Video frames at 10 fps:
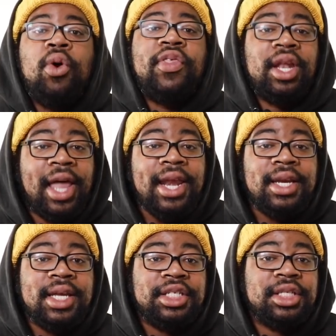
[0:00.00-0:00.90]
With a late
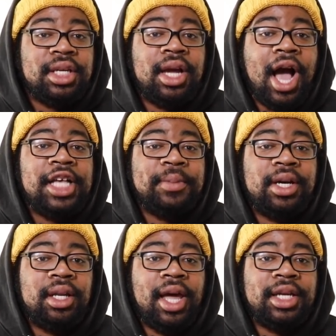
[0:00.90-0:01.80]
addition to the Cosmic
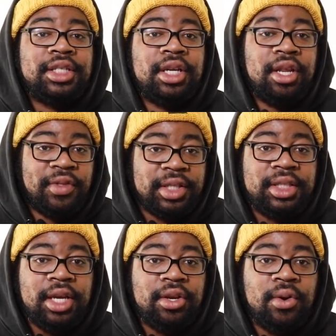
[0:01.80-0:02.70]
Collection, the
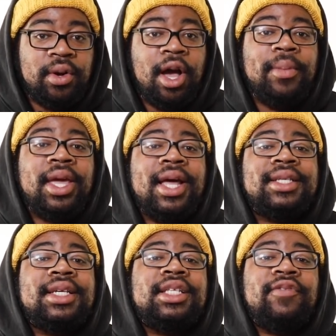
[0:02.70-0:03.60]
Signal coming in
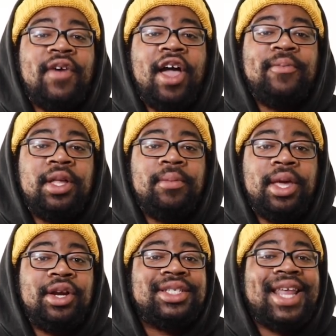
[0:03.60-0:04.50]
at 65
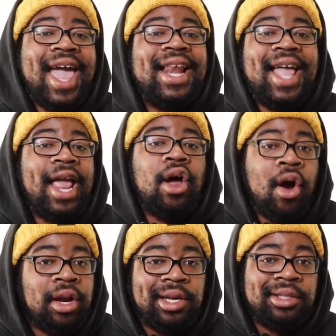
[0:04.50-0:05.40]
millimeters and 88
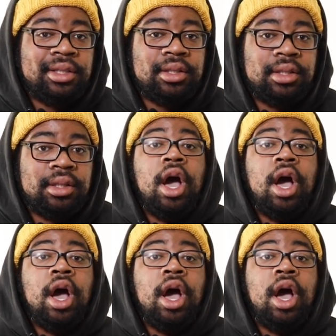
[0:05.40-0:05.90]
hardness,